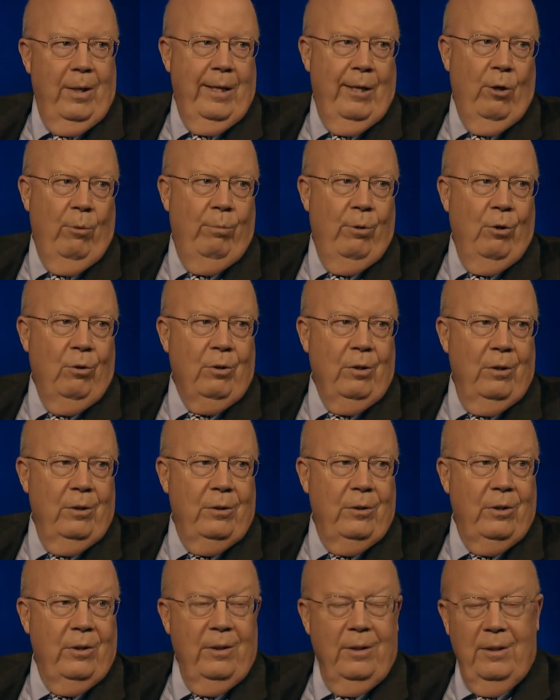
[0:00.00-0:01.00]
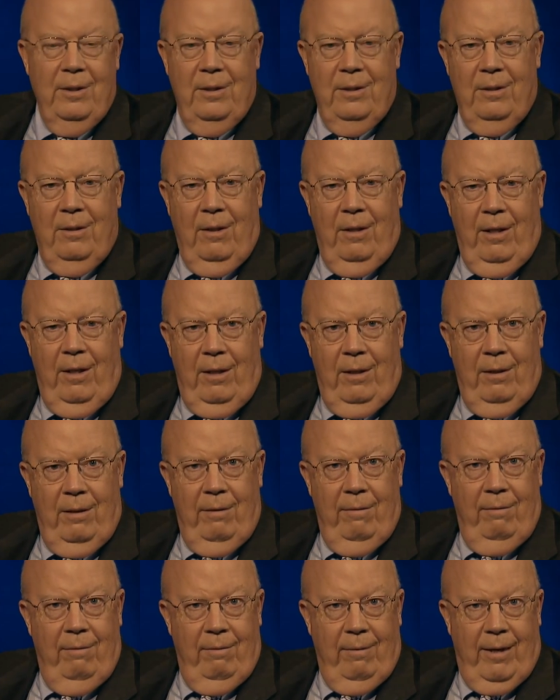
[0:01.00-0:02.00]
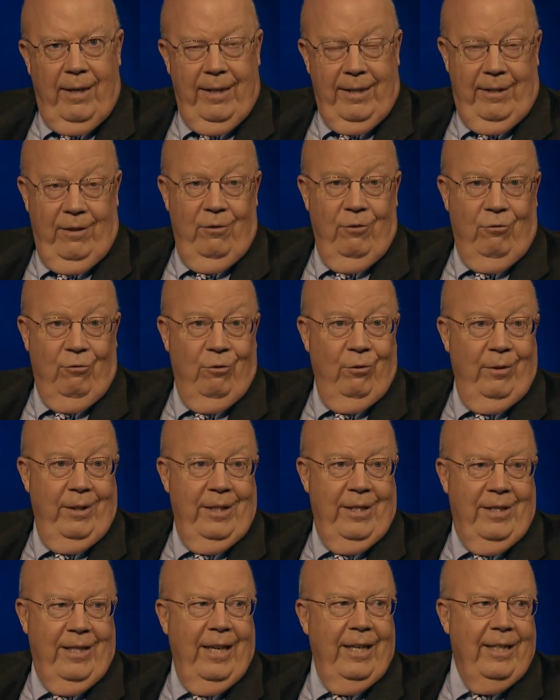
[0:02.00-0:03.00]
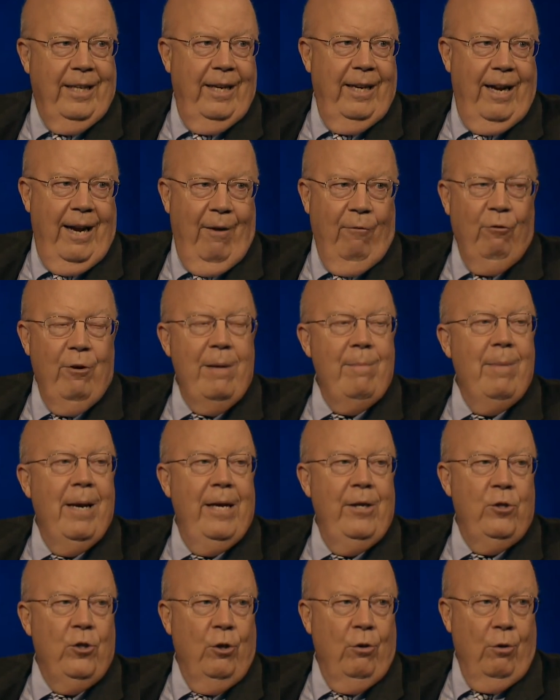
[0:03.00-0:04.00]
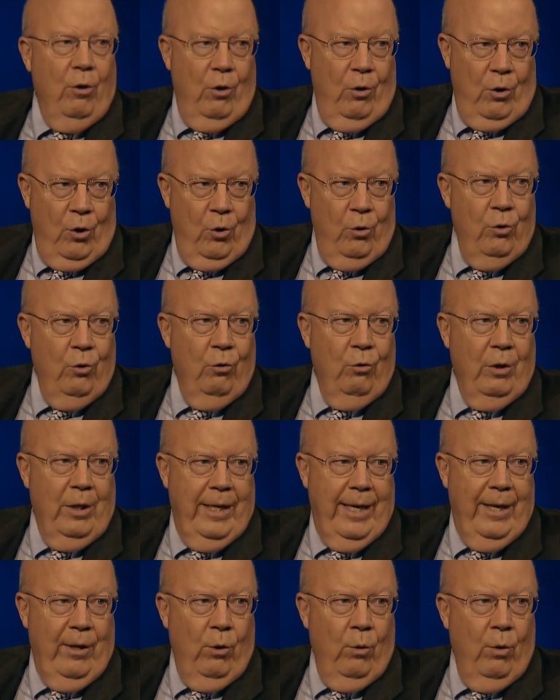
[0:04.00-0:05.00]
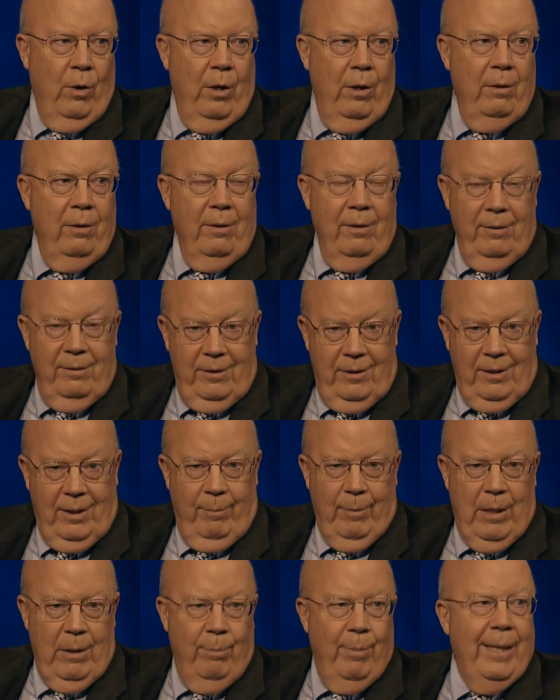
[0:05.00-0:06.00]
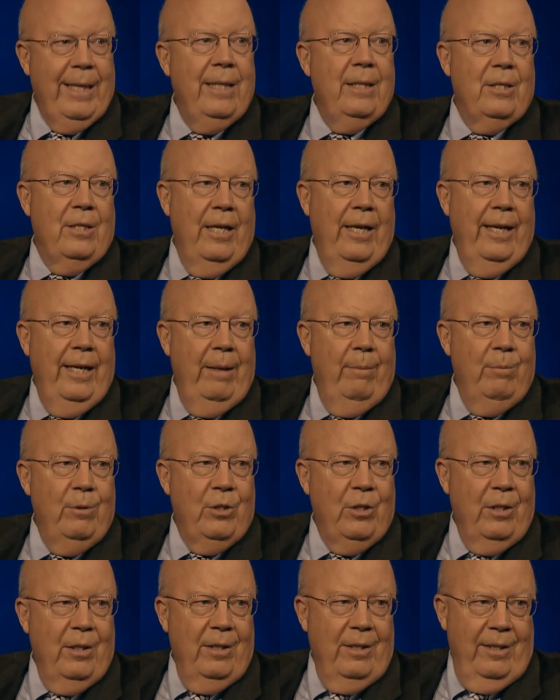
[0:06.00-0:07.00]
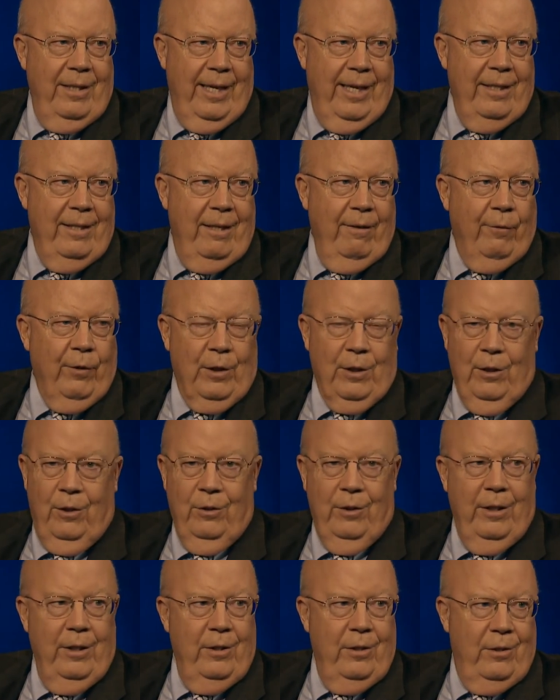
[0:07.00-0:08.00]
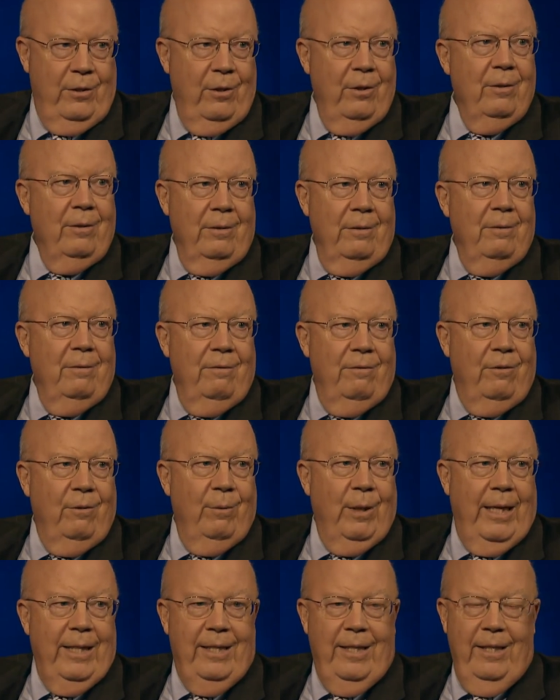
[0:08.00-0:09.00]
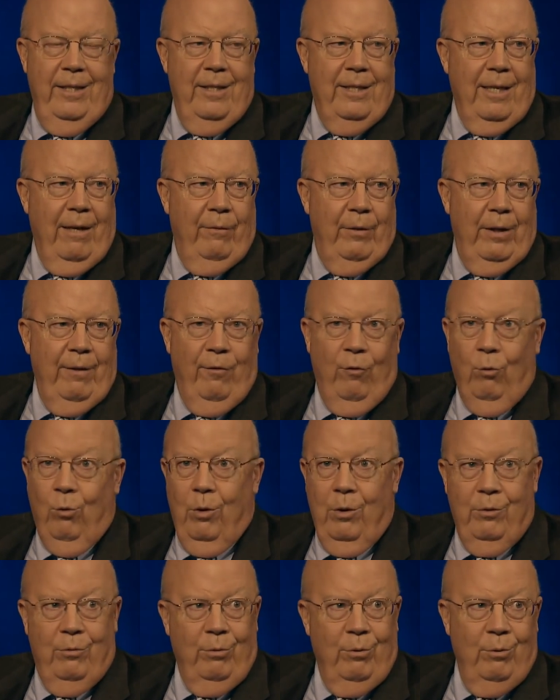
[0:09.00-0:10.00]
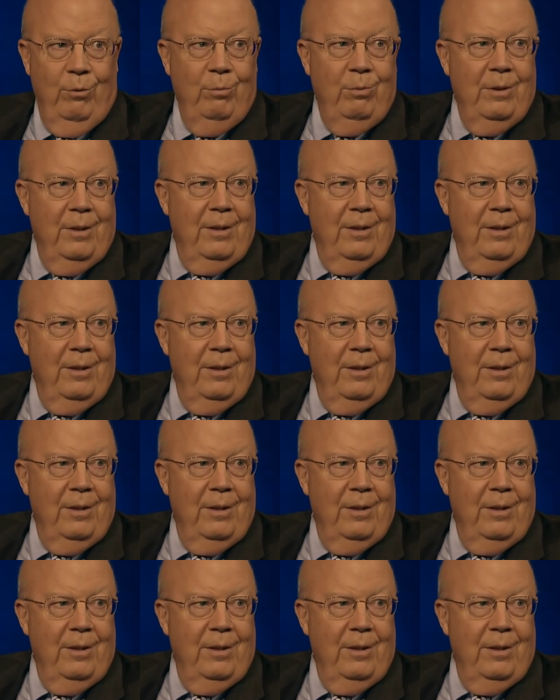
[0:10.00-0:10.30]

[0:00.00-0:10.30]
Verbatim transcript: hell broke loose. Uh, I can truly state that every major owner, landlord, some of the biggest names, had difficulties from 1974 through